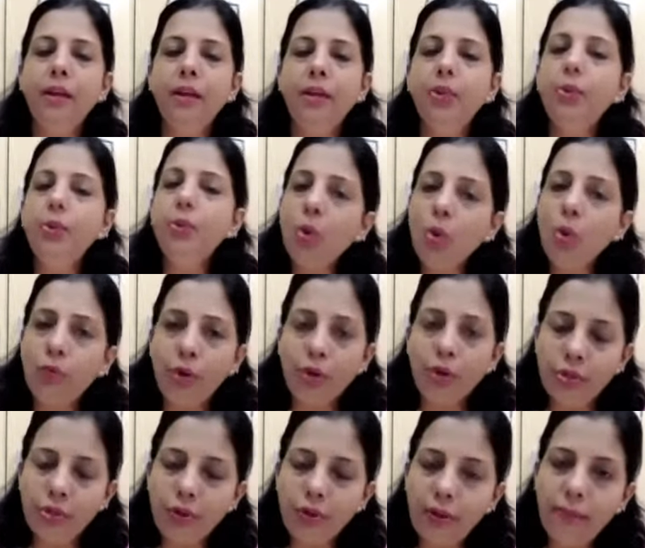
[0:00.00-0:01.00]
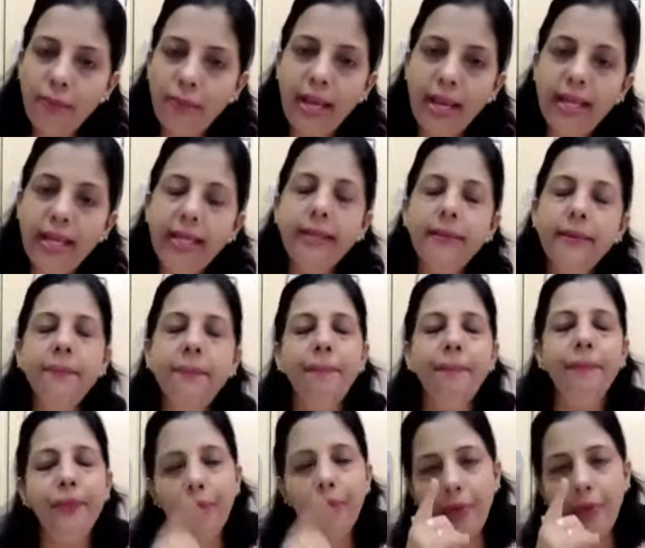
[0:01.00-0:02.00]
you know what you are buying,
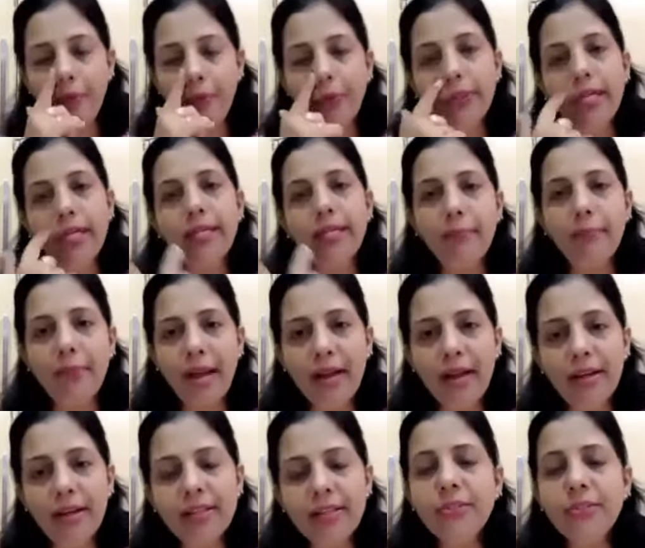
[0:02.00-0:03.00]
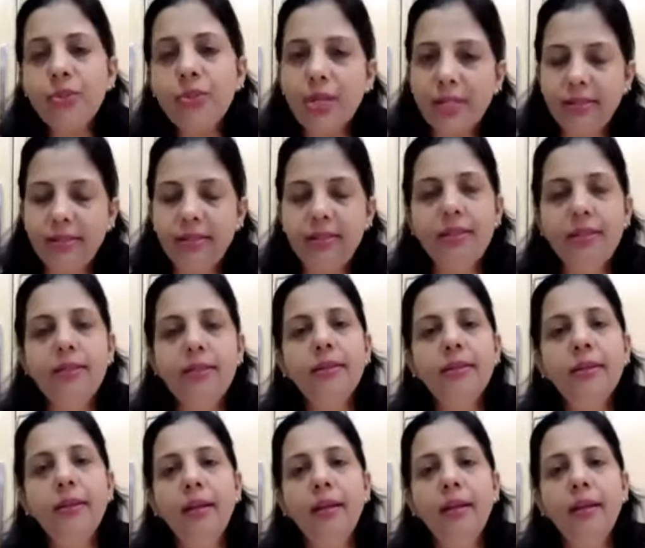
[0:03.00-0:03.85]
you know that the brand is trusted,